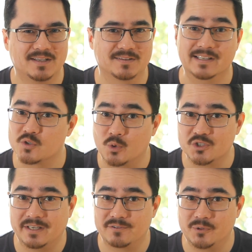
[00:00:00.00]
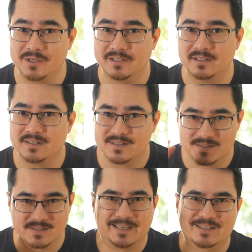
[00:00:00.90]
Thanks for watching everyone,
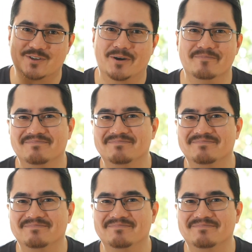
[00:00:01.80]
see you next time.